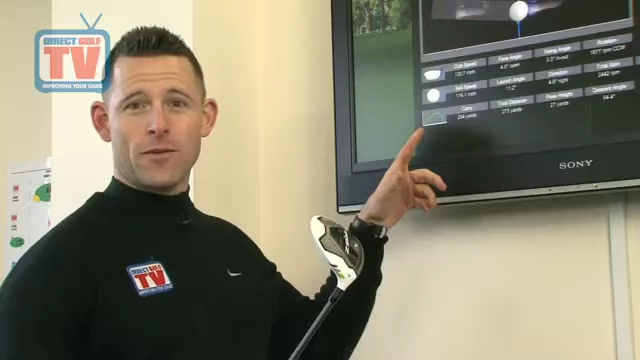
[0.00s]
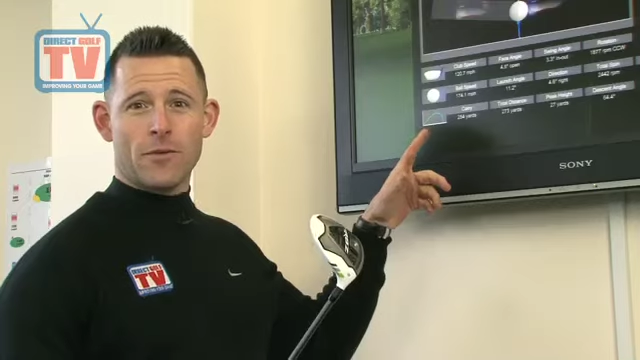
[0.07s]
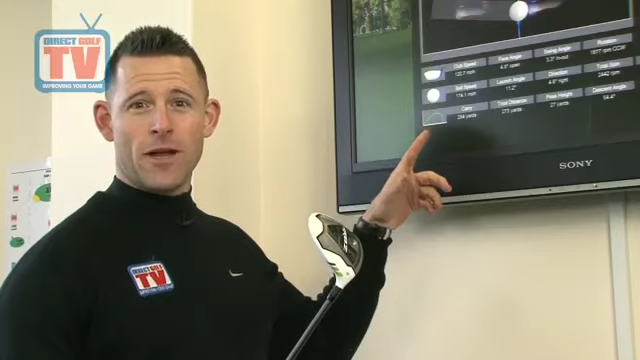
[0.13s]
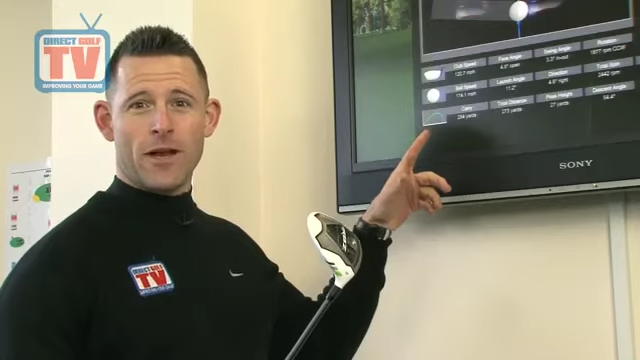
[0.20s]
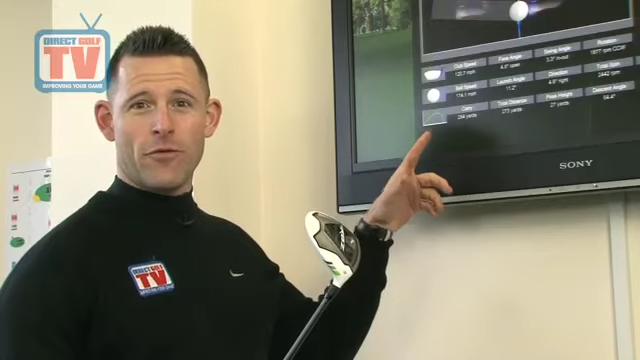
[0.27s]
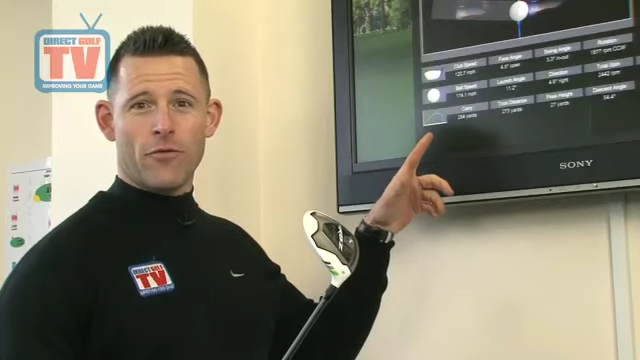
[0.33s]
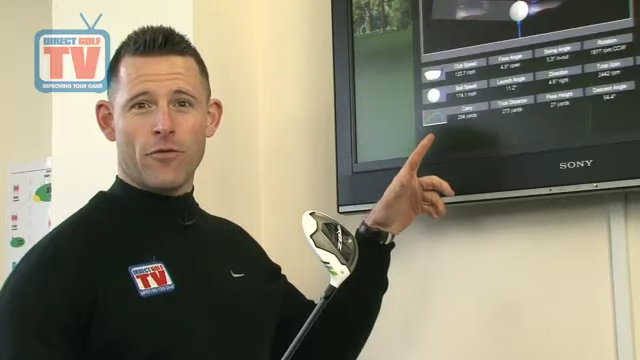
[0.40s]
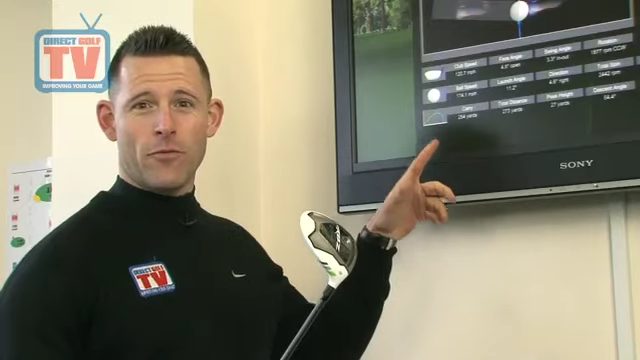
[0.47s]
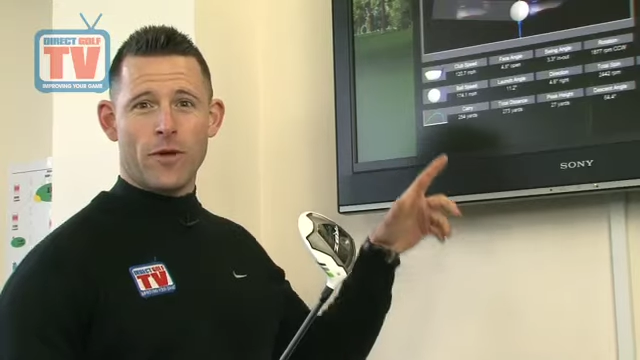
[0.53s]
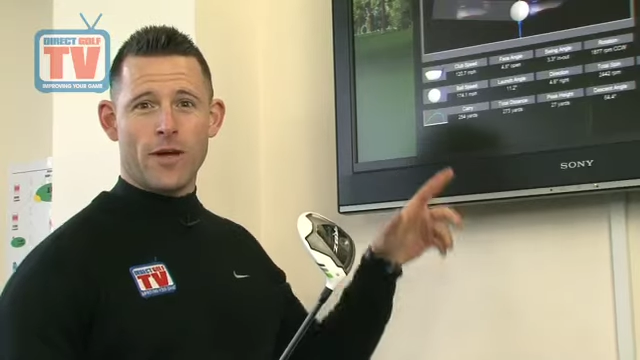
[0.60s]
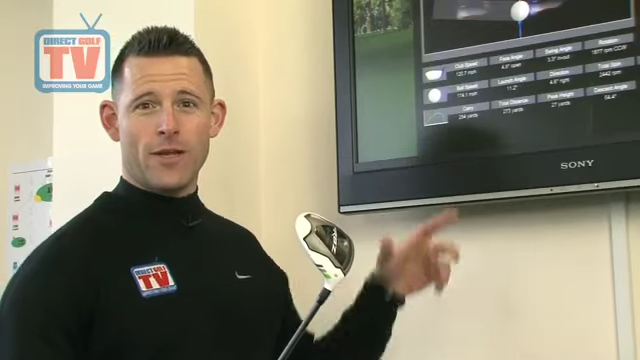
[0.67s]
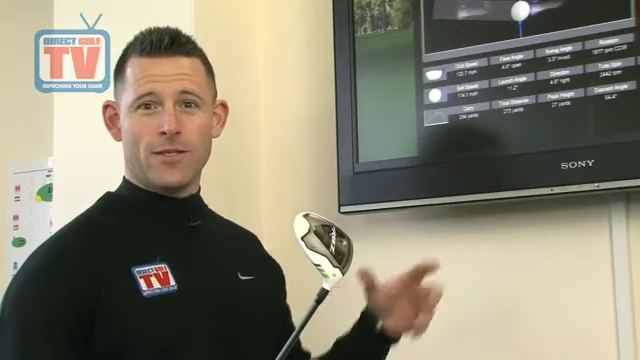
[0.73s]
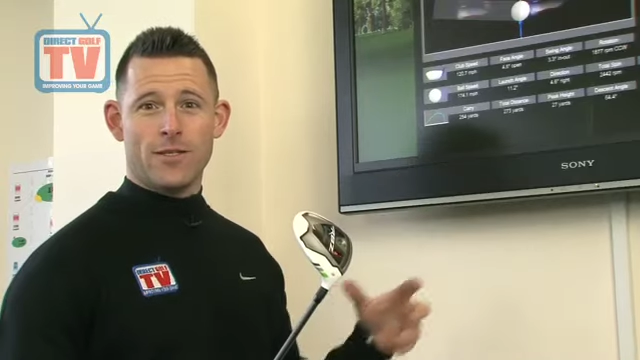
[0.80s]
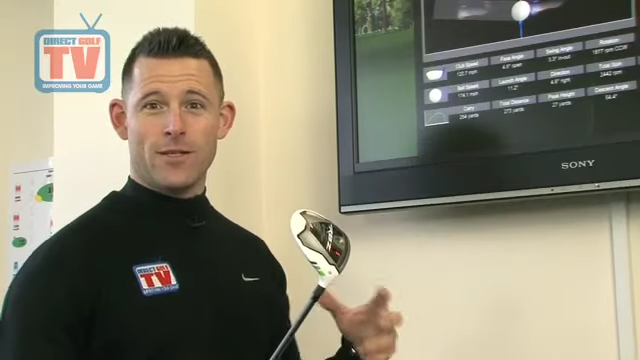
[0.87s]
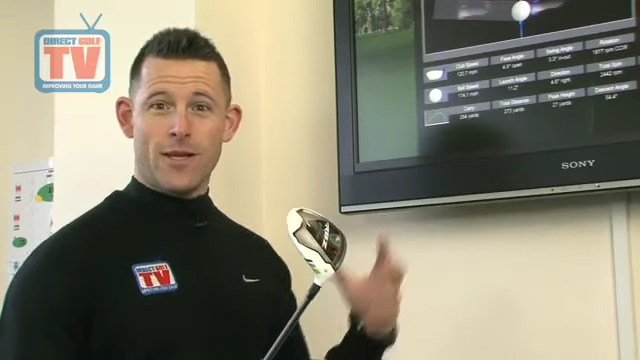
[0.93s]
I'm getting from
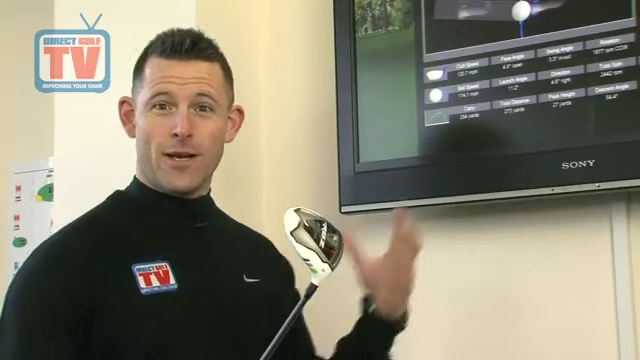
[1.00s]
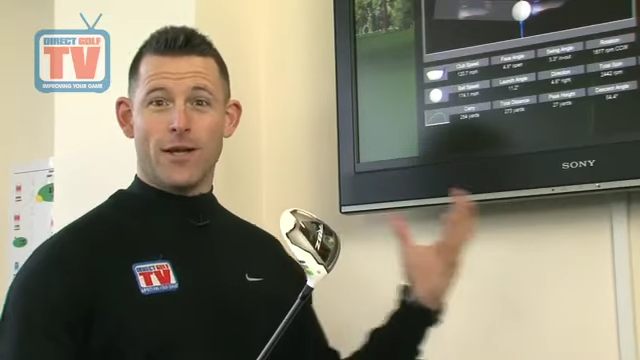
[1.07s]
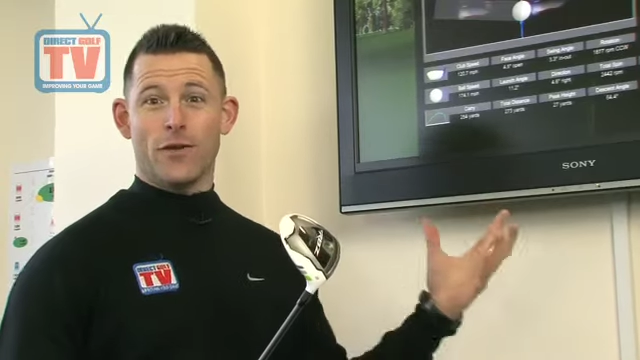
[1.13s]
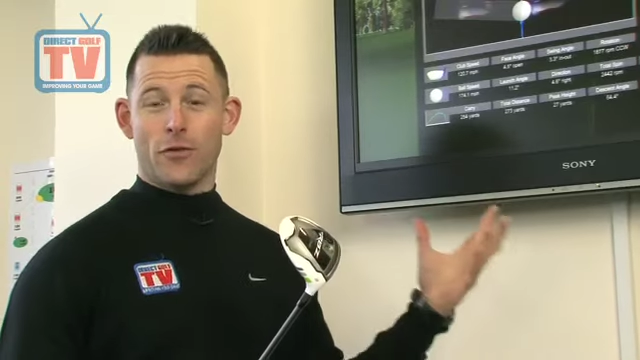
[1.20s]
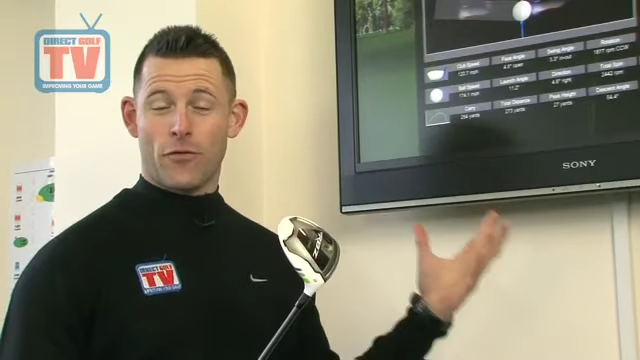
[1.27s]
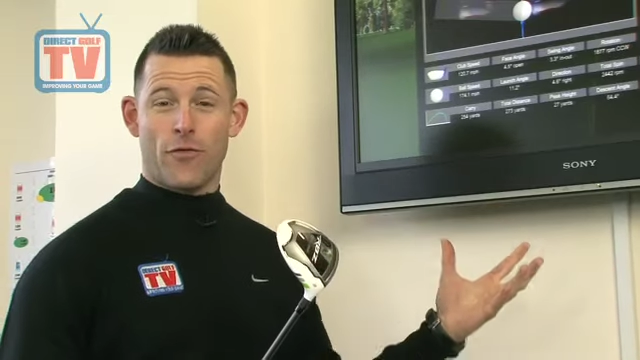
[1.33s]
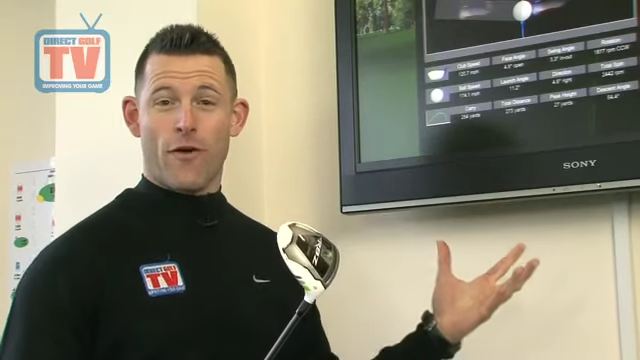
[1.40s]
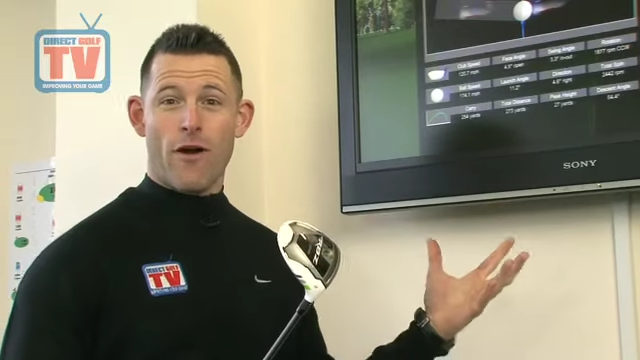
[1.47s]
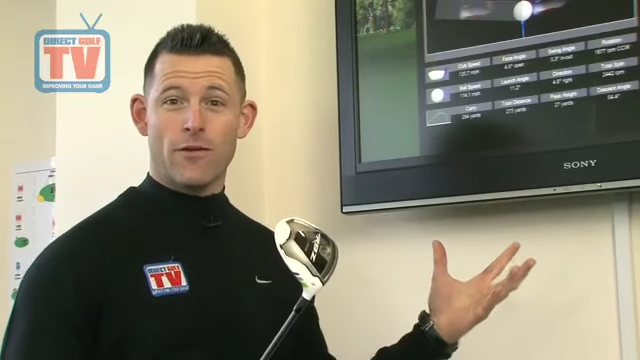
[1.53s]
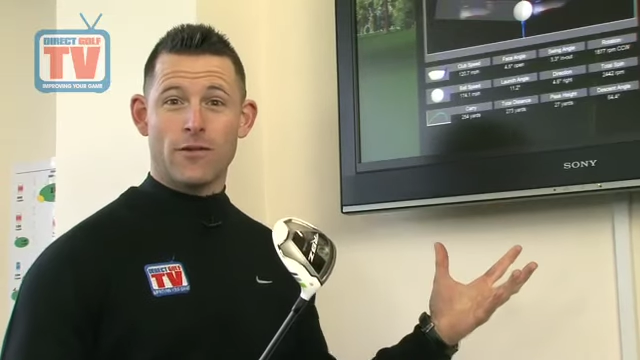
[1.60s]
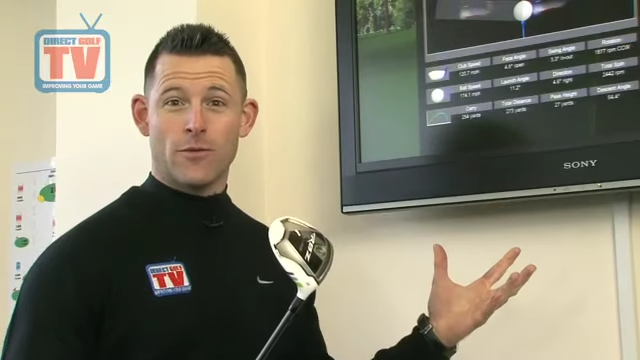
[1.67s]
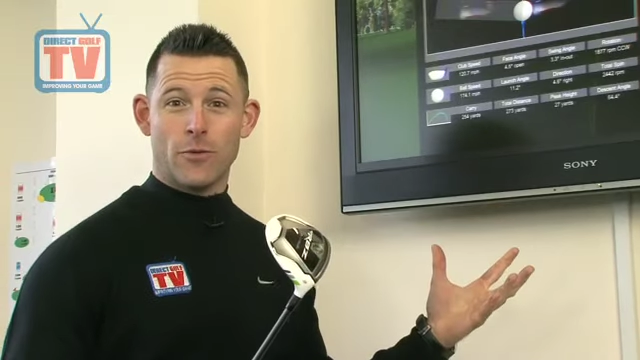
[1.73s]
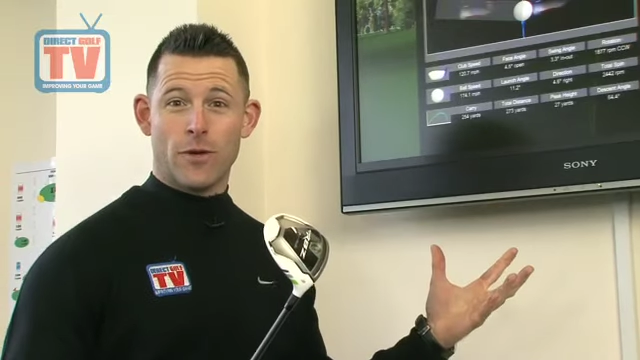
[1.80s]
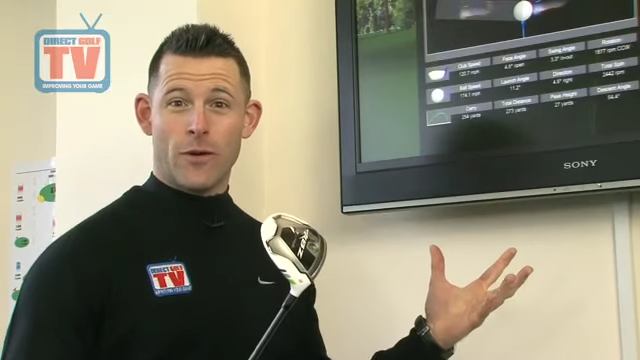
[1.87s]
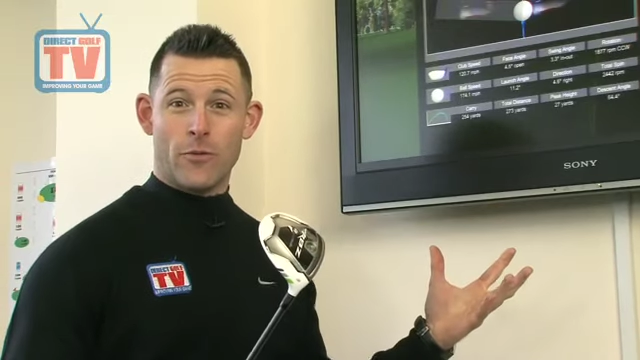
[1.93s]
it is nearly as far
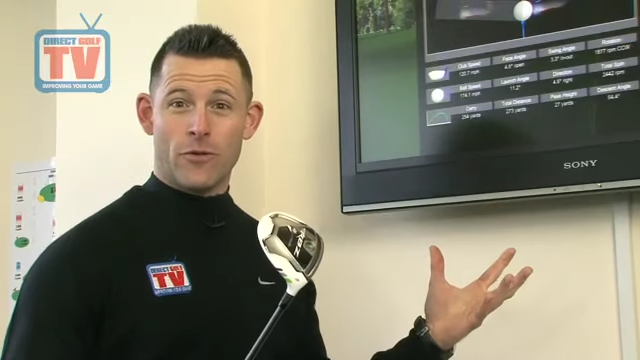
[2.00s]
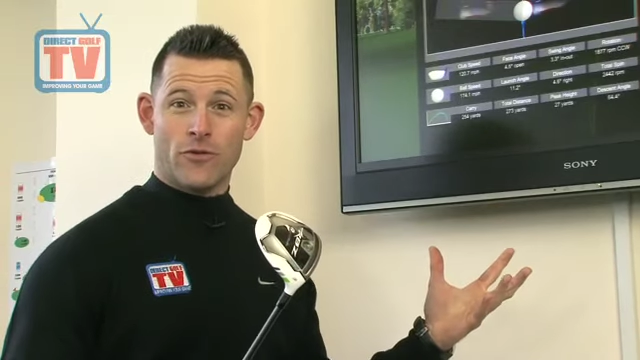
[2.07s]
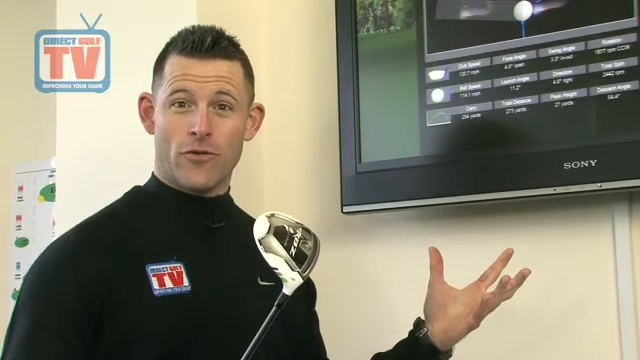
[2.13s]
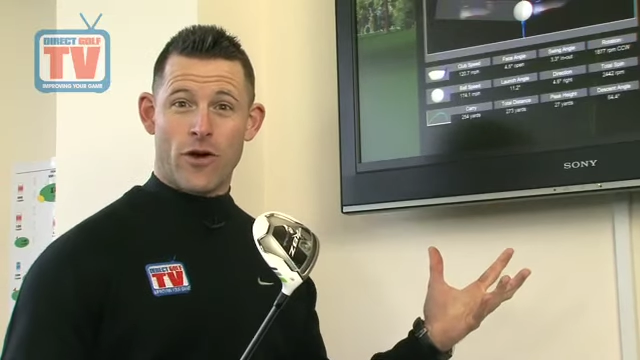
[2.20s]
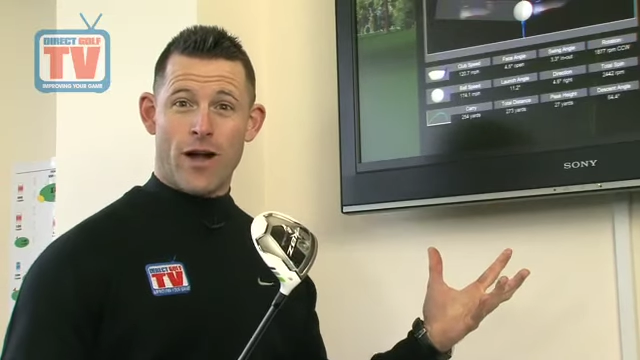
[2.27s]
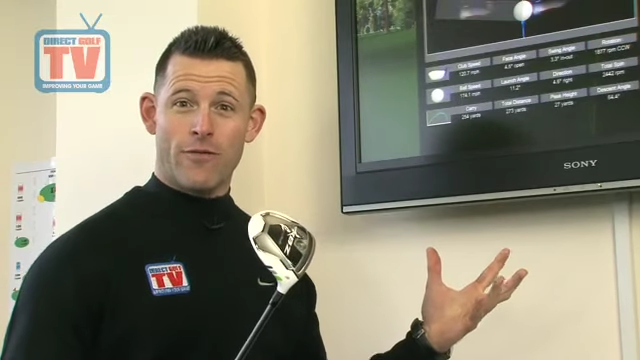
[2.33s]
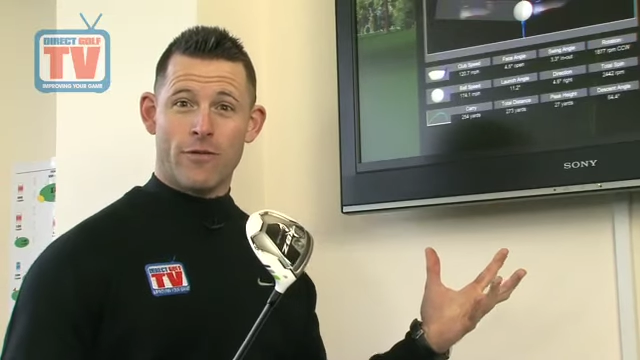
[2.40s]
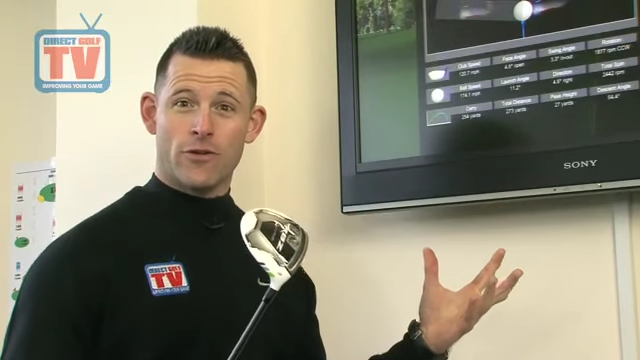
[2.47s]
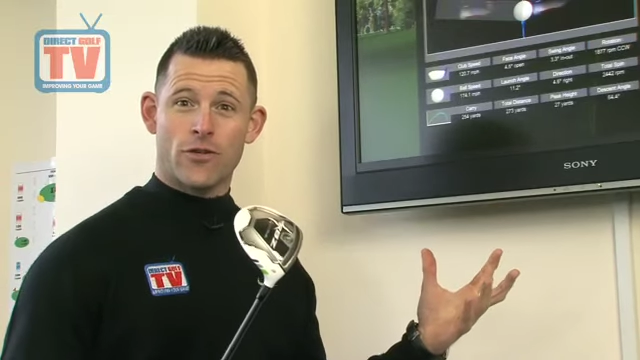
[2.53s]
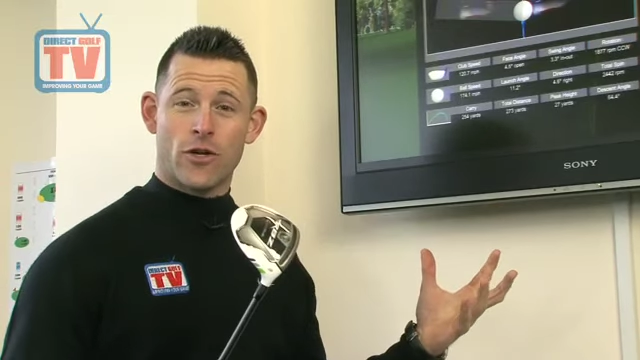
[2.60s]
as I would get with the driver.